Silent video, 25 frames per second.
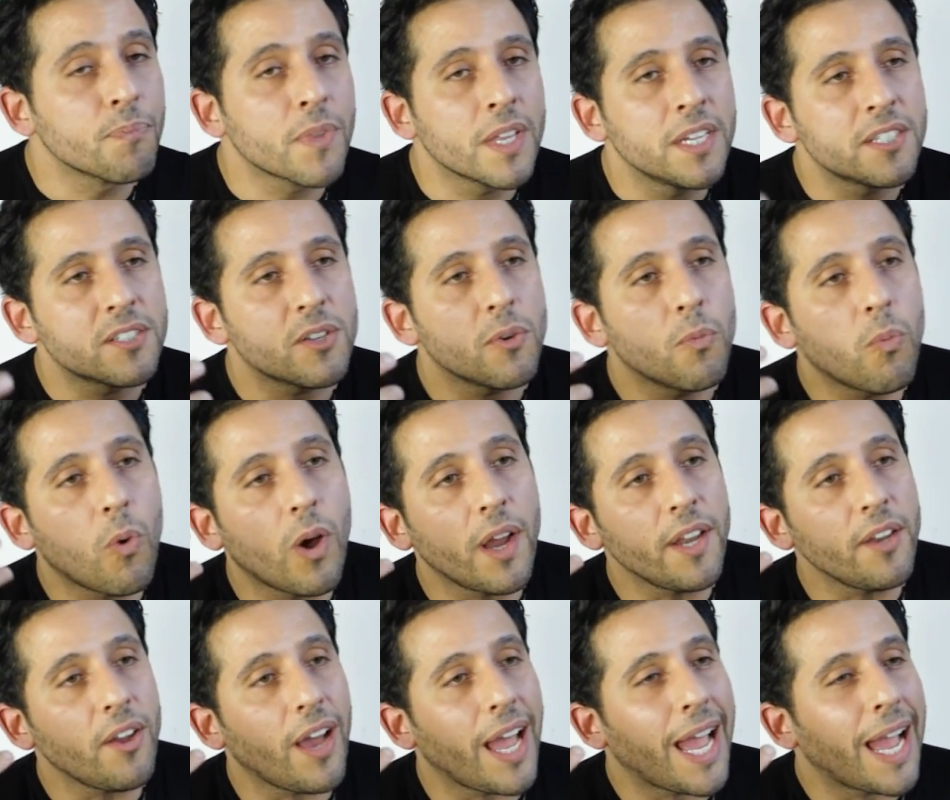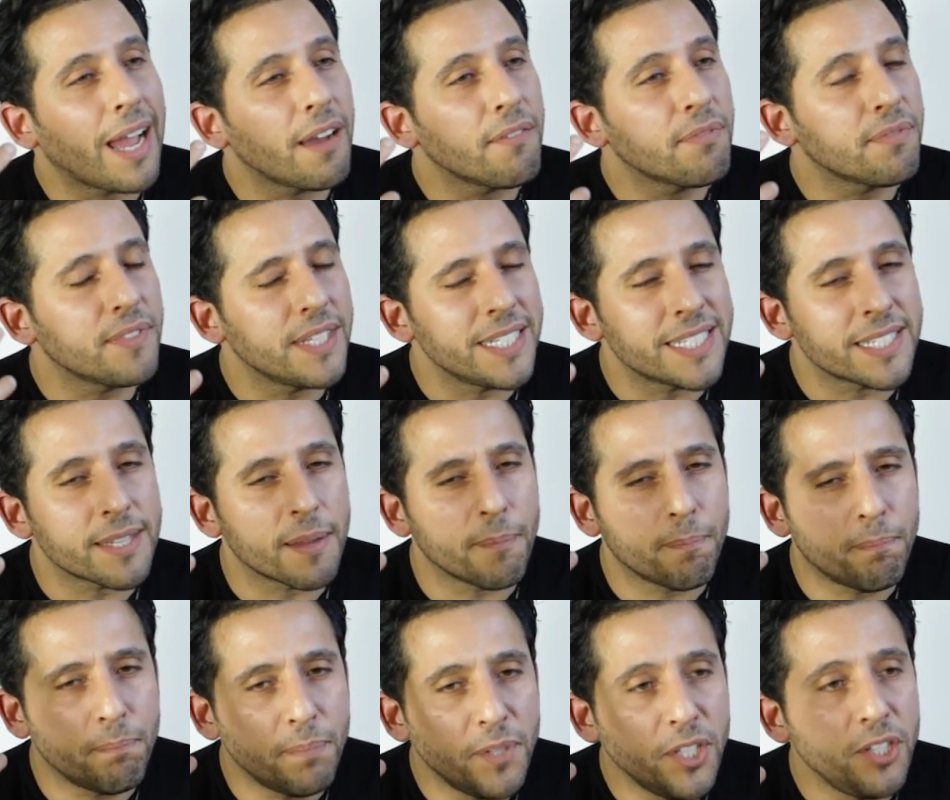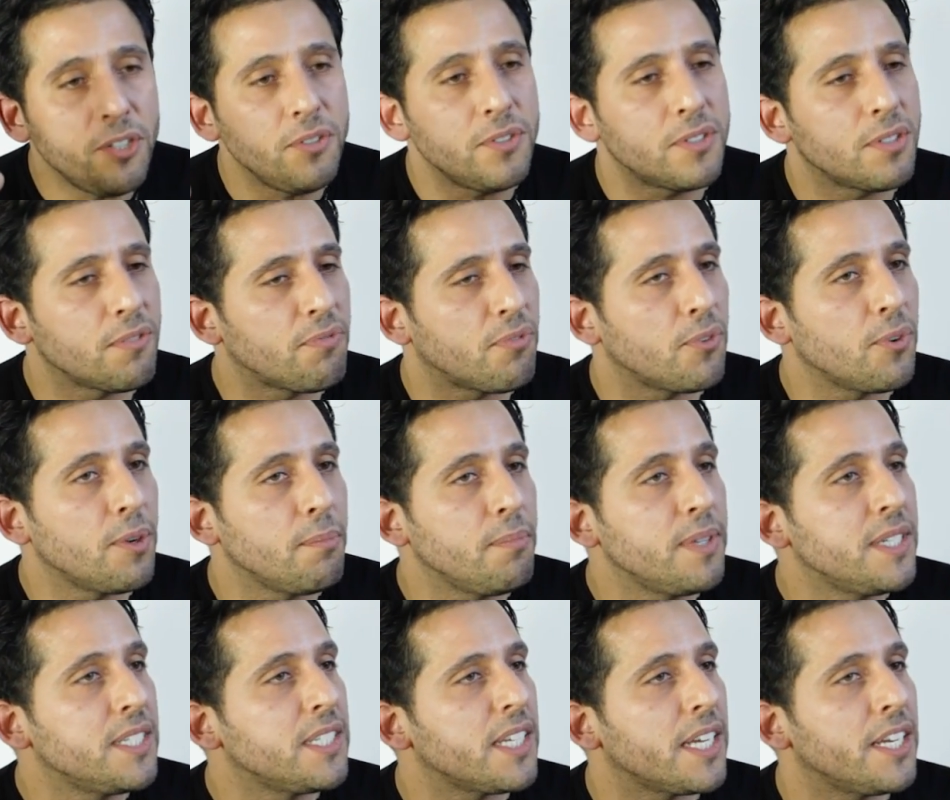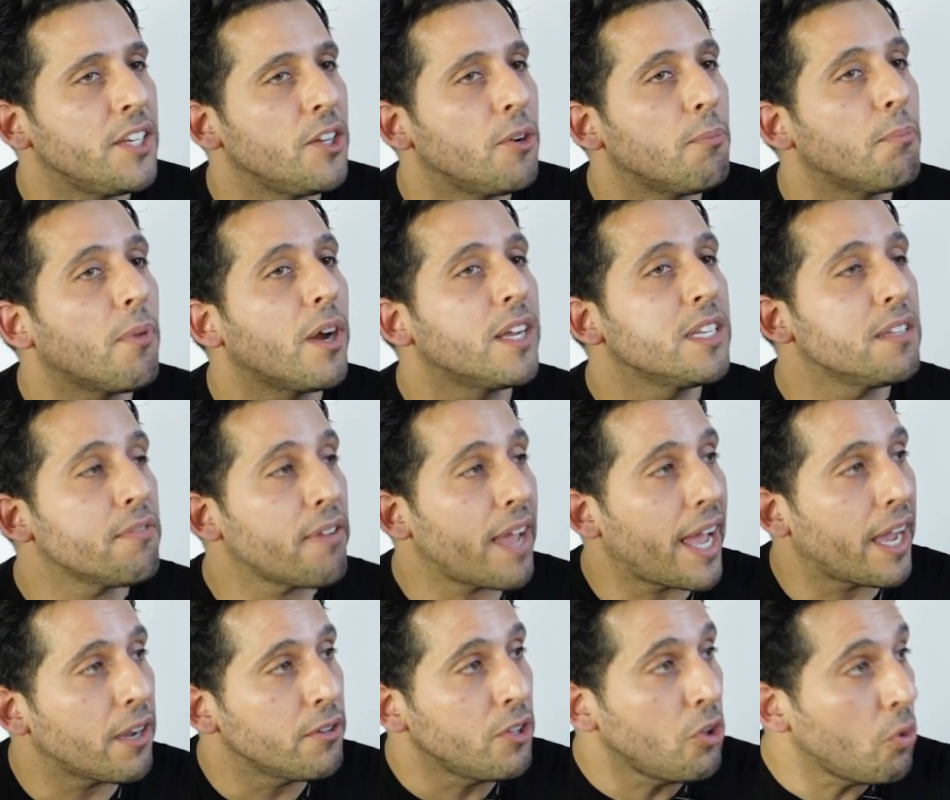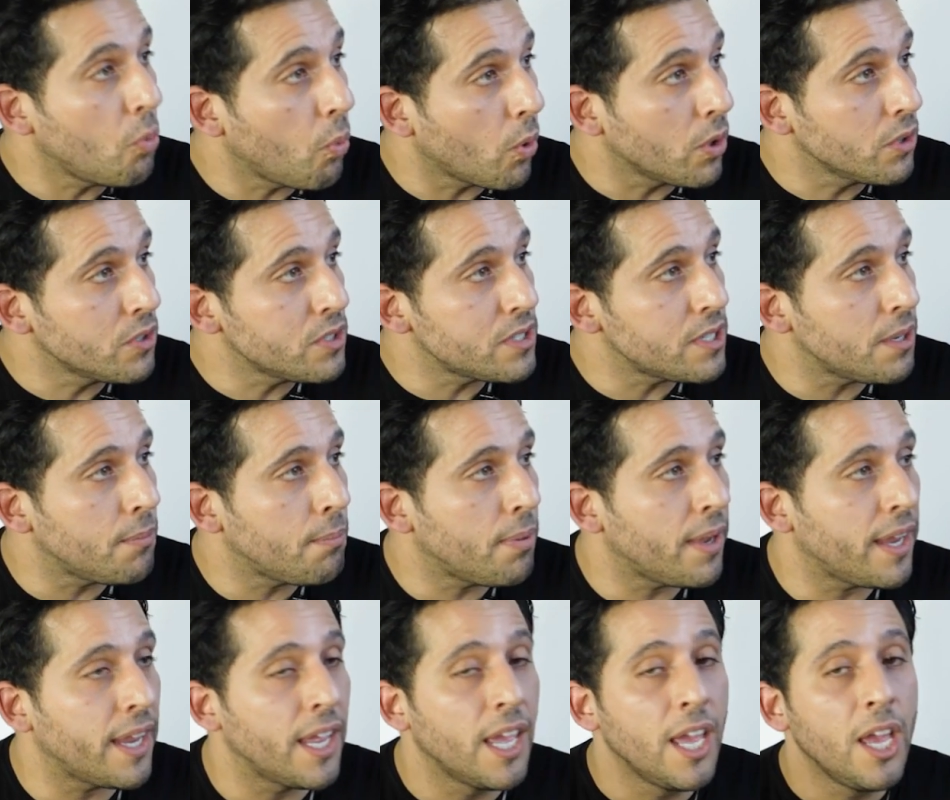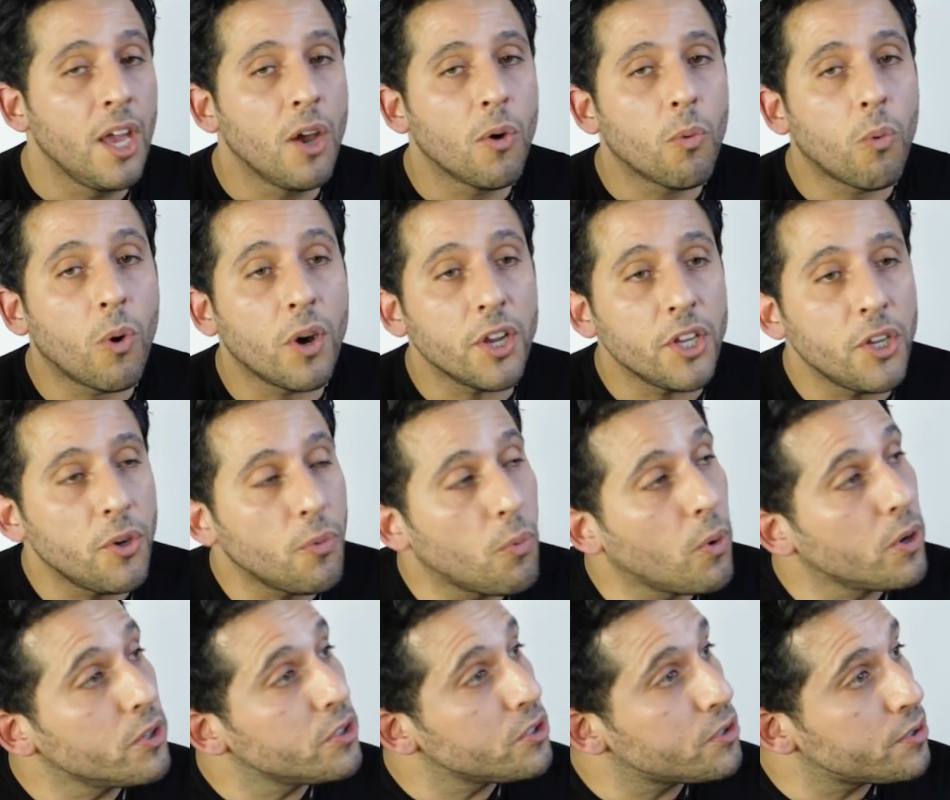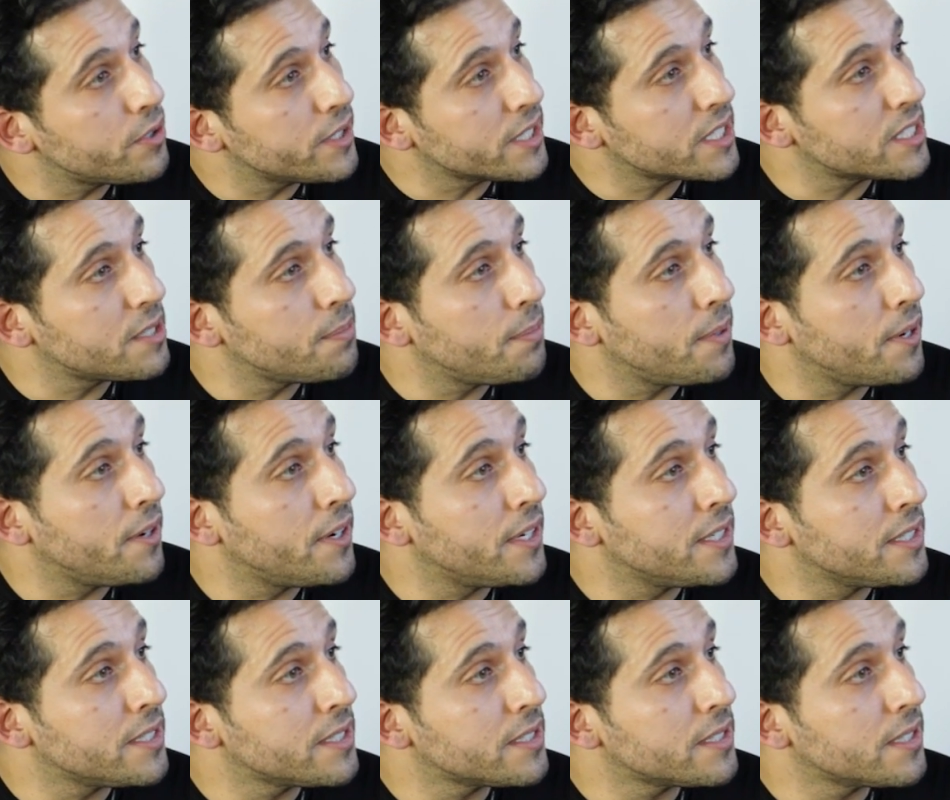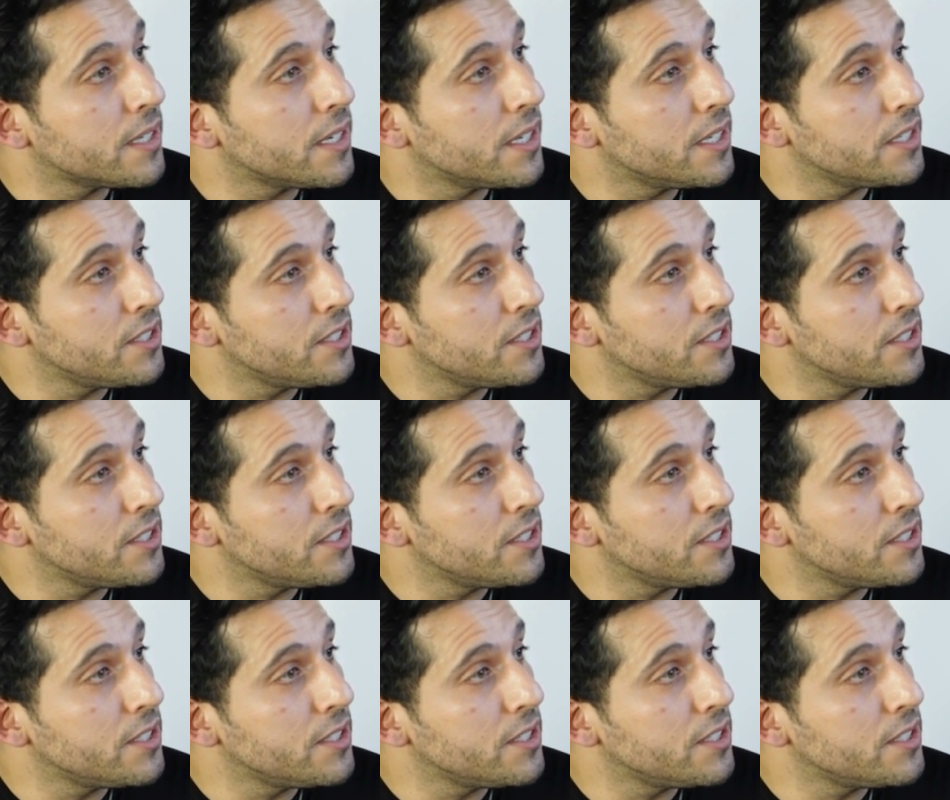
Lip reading: So why not have this beautiful image in your mind of how you want to be, what you want to experience?